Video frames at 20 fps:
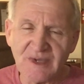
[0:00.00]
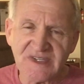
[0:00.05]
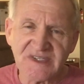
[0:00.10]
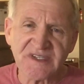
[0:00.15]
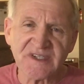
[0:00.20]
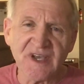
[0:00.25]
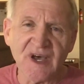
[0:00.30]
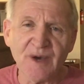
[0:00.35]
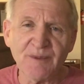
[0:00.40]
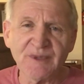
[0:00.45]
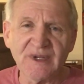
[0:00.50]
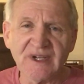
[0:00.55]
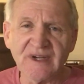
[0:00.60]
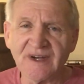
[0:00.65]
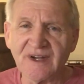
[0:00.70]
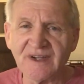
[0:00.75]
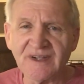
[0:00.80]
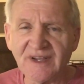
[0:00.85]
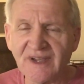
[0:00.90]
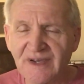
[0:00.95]
insomnia
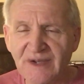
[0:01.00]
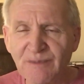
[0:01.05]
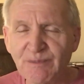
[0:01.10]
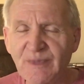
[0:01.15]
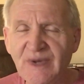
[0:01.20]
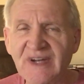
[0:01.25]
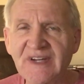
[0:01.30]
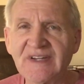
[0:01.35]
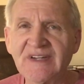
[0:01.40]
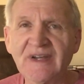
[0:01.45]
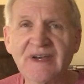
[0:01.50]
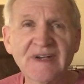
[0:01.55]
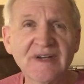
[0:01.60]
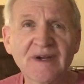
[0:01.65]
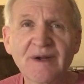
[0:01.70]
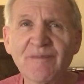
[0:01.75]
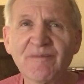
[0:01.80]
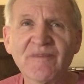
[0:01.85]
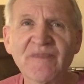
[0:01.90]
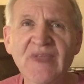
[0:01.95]
and I lay in bed at night
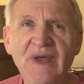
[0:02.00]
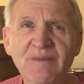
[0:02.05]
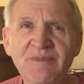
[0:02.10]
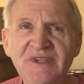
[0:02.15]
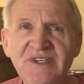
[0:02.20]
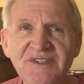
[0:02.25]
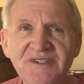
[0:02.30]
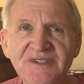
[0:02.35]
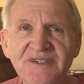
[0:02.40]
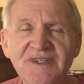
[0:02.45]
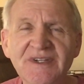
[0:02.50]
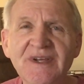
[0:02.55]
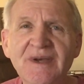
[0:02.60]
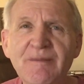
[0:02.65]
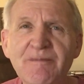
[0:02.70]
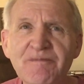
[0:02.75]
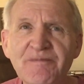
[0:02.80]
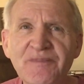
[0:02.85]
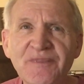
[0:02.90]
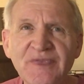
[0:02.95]
and I'm, I'm just
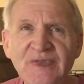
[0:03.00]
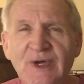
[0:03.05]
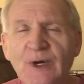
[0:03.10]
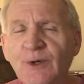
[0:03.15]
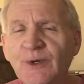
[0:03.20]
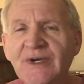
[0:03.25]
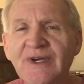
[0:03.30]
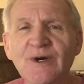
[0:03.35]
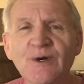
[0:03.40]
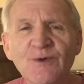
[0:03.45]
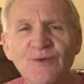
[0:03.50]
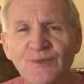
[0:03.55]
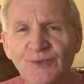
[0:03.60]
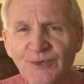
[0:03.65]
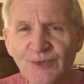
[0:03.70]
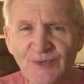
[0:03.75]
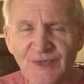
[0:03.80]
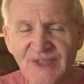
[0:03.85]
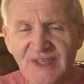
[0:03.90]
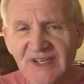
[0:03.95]
going
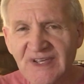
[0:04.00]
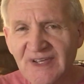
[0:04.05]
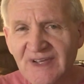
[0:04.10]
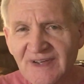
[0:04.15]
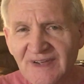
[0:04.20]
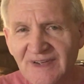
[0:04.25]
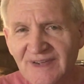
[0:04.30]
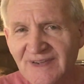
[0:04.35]
over the